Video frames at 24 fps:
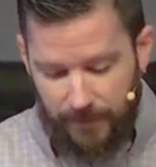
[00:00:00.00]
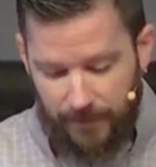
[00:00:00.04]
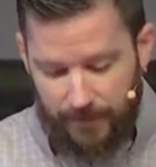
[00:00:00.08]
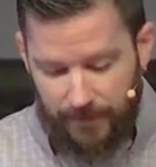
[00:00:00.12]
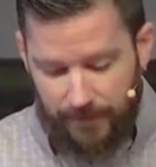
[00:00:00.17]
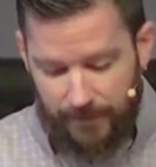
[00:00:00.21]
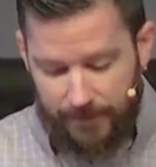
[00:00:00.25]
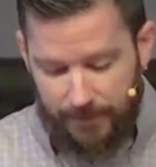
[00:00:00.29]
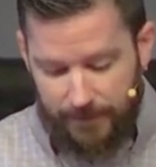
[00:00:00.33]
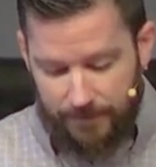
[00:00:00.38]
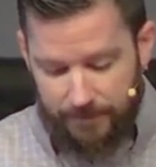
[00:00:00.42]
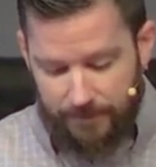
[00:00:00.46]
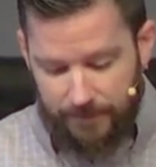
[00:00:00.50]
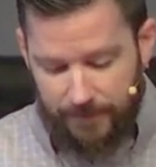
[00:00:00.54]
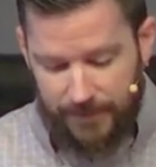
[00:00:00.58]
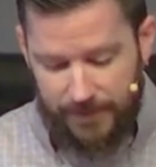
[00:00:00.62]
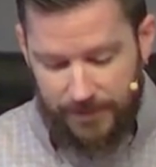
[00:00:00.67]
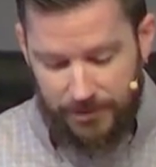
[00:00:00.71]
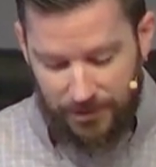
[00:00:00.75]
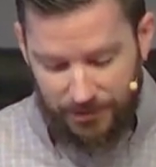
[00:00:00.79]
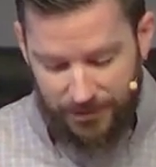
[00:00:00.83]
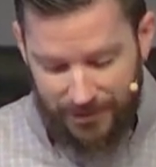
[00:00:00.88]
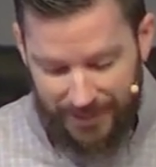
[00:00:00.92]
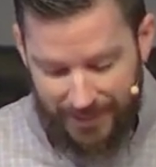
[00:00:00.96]
Um,
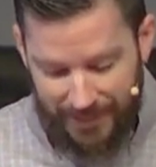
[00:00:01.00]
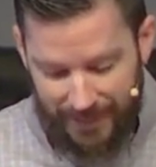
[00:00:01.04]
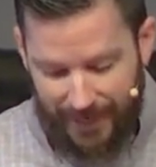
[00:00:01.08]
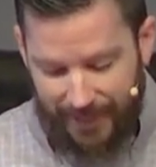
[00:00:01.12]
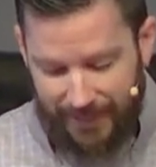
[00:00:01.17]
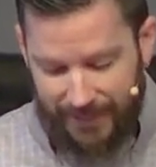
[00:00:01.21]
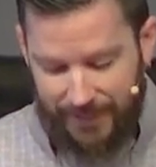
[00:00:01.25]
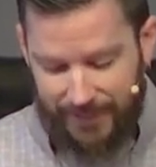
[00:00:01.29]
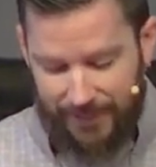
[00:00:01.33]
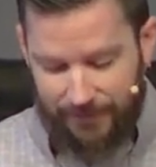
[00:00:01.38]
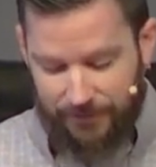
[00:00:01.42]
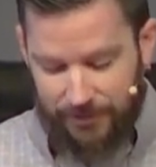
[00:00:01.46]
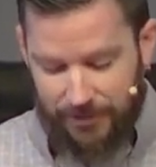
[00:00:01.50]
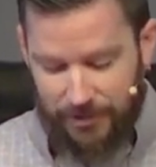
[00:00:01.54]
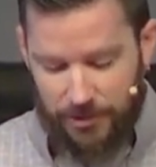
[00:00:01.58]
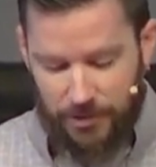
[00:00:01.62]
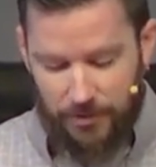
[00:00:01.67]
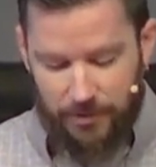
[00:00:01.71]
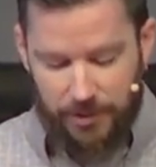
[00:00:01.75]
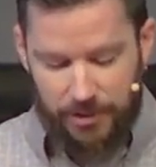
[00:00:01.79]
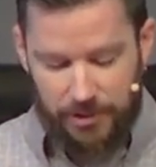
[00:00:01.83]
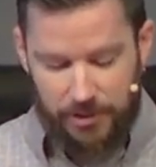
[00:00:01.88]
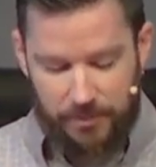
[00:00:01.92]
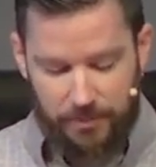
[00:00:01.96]
these are not given
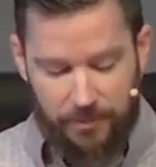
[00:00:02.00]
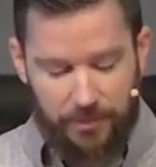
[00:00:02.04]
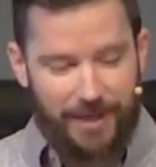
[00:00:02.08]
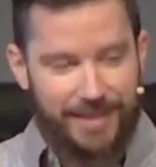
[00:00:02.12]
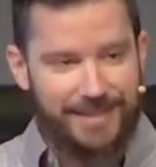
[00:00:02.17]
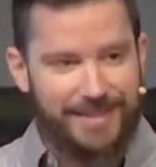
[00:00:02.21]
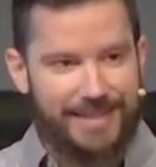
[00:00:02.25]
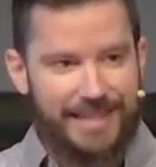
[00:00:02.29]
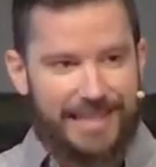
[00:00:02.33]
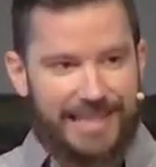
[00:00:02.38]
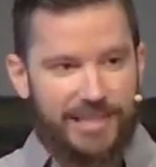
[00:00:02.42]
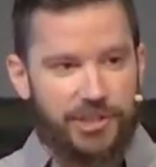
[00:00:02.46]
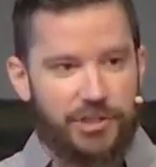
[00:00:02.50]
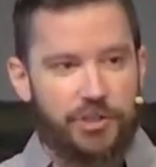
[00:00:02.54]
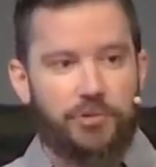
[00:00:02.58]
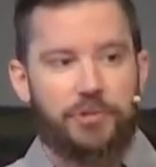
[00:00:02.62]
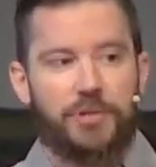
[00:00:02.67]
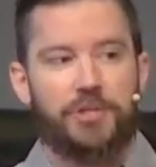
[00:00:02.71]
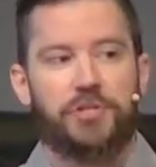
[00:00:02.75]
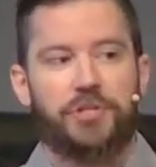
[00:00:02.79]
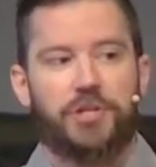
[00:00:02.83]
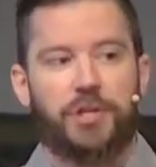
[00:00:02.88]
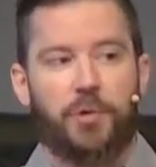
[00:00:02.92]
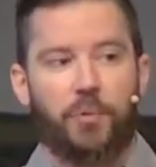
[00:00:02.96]
to express the
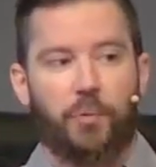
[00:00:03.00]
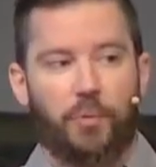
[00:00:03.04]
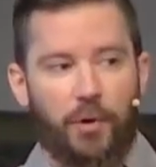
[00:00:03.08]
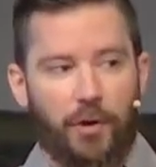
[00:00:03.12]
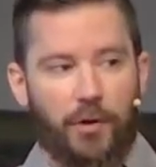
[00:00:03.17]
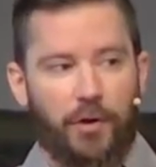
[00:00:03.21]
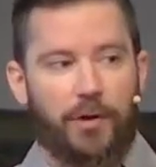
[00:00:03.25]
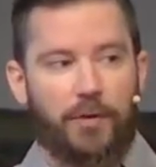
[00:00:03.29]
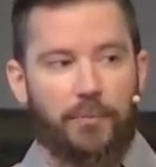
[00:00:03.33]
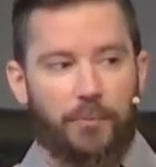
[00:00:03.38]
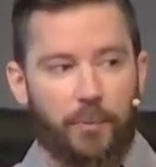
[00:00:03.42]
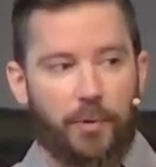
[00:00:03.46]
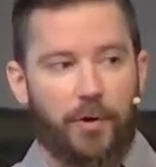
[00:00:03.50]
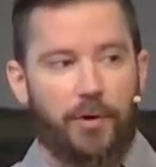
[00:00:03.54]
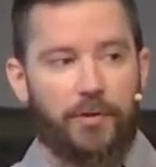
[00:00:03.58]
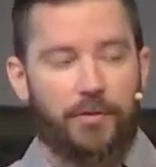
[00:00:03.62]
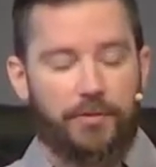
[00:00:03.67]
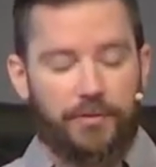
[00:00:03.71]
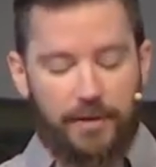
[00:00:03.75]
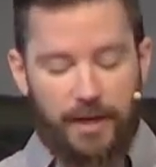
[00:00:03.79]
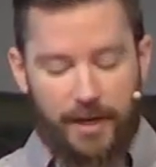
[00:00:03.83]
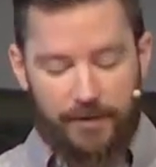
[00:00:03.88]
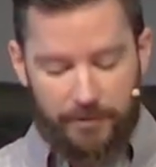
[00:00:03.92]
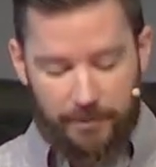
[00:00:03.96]
intrinsic
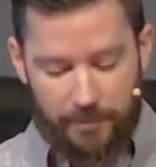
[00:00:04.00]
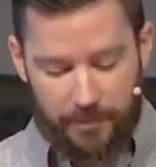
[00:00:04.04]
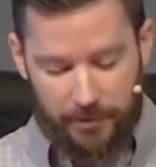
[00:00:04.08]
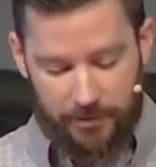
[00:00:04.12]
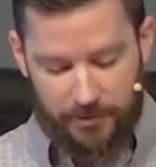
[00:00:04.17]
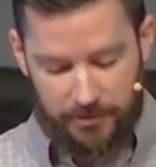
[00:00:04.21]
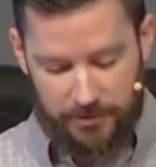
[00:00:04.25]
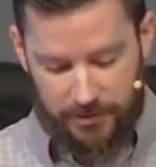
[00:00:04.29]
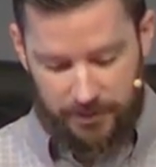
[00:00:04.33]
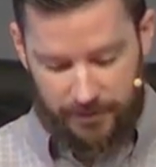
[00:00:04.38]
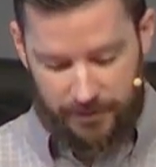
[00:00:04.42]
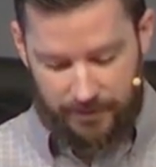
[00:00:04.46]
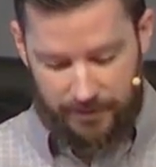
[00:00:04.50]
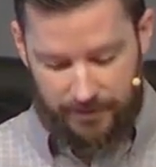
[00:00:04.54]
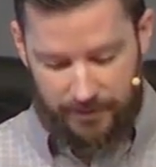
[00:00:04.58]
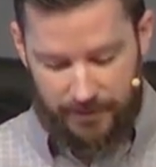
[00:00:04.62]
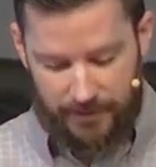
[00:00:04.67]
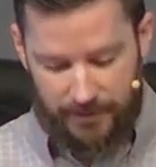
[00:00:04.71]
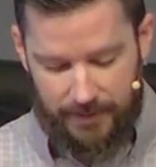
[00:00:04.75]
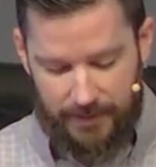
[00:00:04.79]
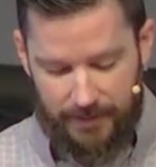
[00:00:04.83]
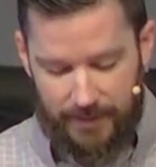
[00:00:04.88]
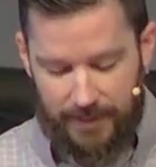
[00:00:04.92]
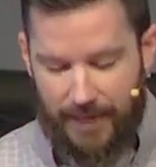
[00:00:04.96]
worth of a person.
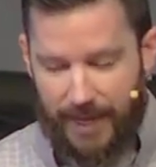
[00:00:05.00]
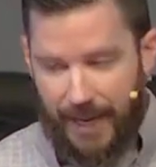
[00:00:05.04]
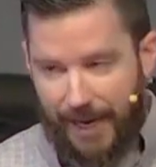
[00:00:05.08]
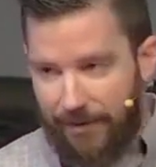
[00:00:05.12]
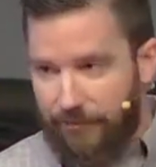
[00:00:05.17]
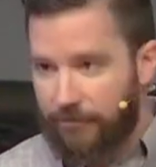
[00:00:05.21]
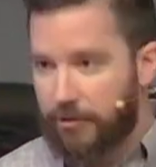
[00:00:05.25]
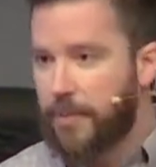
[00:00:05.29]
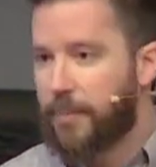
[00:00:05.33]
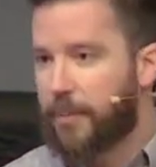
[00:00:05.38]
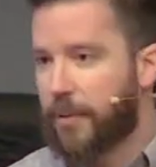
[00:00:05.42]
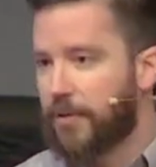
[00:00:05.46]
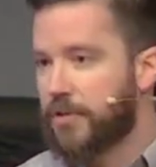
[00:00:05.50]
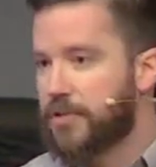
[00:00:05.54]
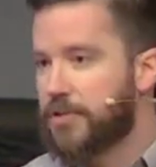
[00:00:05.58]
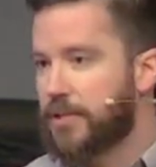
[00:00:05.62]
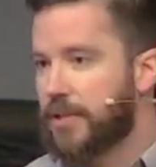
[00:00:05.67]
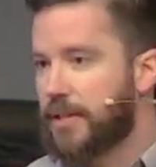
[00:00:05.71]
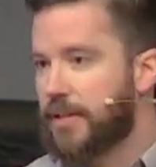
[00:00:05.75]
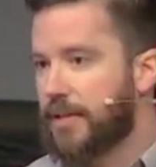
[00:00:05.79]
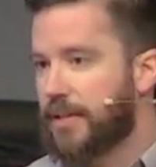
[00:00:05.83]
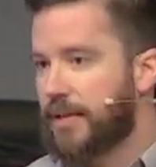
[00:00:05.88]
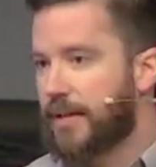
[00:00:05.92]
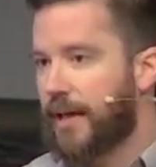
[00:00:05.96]
Every
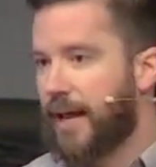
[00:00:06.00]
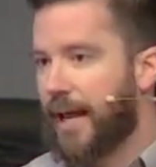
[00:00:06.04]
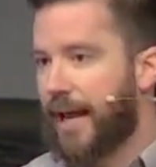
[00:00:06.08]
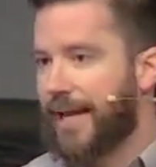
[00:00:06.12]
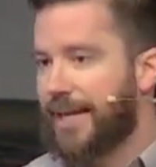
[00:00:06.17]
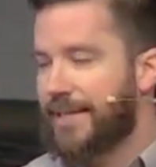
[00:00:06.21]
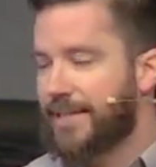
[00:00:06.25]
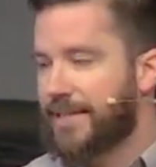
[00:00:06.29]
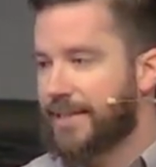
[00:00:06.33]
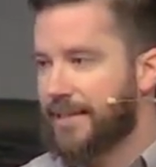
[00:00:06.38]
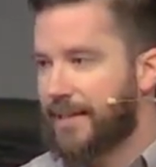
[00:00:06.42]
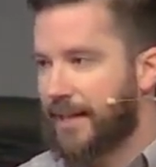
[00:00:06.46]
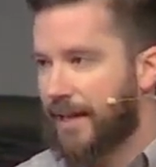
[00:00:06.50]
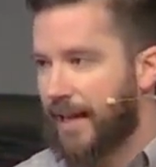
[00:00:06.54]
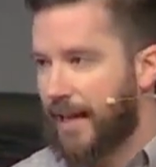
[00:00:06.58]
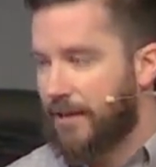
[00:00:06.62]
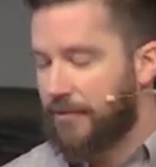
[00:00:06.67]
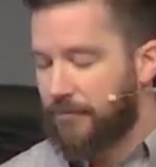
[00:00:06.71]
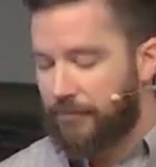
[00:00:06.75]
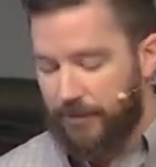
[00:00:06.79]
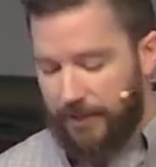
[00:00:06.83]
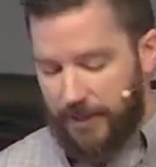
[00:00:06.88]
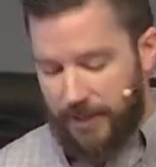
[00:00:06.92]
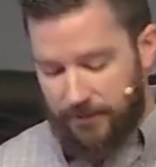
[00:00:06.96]
person has
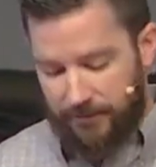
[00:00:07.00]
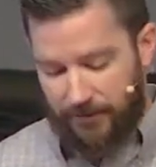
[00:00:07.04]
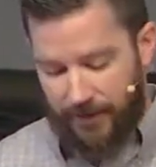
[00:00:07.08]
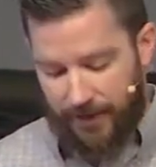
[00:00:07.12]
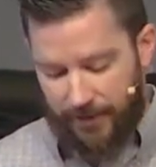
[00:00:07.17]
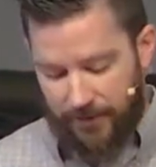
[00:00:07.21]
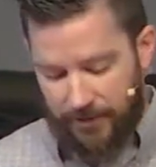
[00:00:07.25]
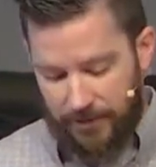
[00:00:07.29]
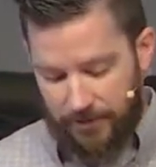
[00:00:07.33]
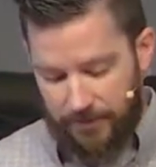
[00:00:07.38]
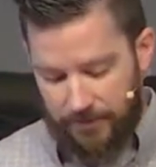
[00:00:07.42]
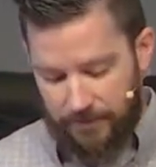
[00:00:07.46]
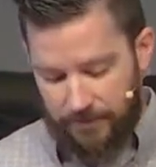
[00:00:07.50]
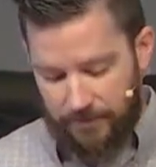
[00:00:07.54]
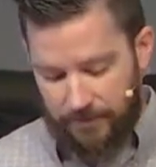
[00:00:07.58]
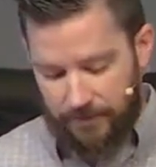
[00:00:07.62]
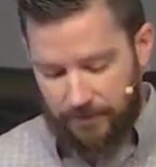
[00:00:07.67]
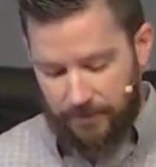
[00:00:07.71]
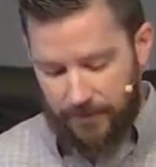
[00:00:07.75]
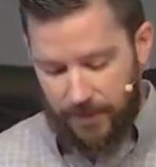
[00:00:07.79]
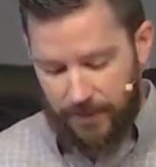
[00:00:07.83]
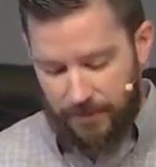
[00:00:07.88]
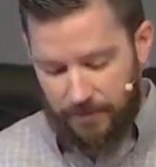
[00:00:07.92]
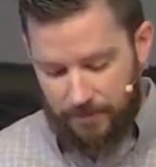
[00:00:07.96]
infinite value,
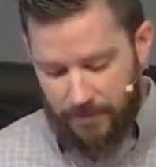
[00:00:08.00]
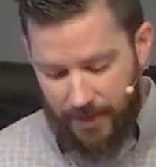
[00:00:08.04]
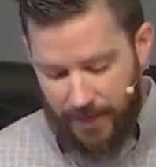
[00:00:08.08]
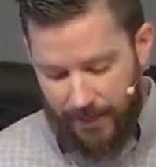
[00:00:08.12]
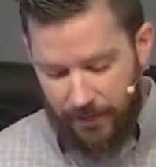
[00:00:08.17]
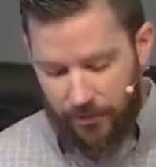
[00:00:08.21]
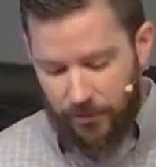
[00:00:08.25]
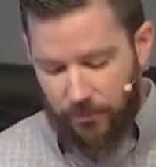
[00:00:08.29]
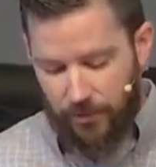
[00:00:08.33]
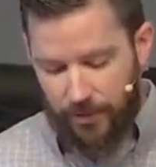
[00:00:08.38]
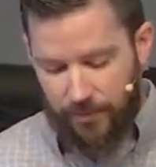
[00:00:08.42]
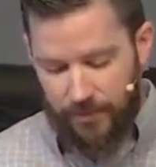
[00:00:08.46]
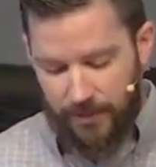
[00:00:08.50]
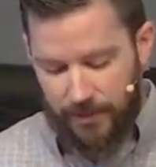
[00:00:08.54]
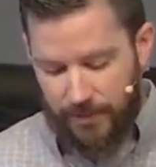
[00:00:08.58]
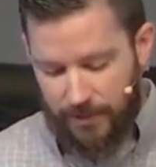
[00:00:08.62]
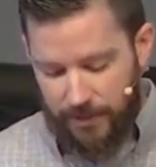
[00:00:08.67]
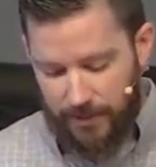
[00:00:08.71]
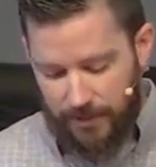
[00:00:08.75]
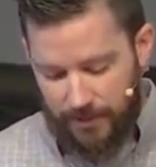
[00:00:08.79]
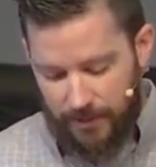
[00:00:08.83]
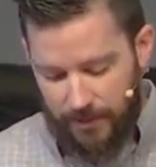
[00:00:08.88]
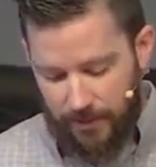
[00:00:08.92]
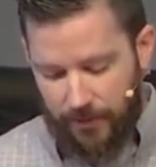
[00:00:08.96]
man or
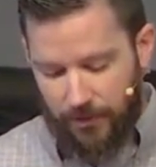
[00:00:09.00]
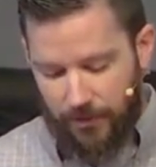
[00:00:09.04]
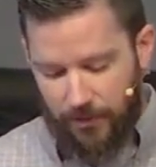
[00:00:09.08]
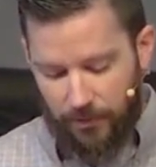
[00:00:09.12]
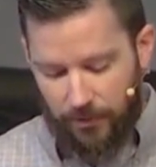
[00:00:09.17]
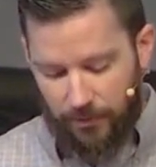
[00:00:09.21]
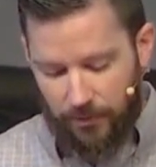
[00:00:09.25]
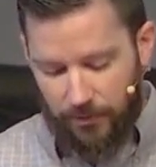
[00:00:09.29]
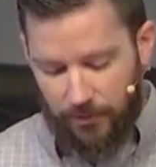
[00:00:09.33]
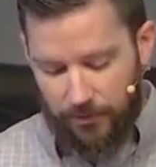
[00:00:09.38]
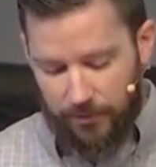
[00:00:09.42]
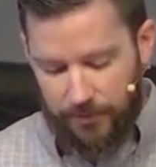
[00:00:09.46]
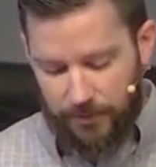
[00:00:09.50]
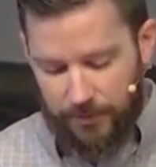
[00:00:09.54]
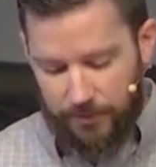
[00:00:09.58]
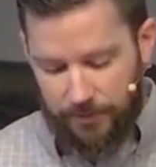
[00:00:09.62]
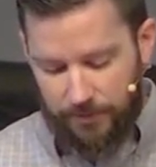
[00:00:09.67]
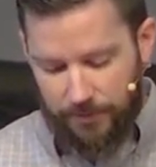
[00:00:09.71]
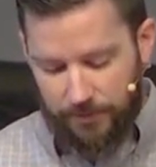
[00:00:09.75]
woman, young or old.